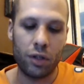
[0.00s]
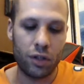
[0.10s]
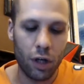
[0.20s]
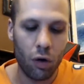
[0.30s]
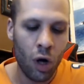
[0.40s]

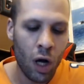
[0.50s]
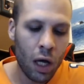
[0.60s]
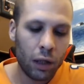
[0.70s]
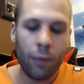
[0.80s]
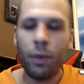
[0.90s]
So
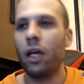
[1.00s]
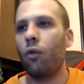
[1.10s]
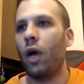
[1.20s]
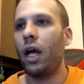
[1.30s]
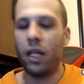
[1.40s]
let me get
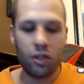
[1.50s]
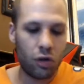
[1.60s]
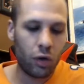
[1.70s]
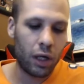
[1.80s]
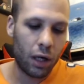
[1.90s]
right
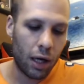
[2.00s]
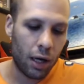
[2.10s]
into it.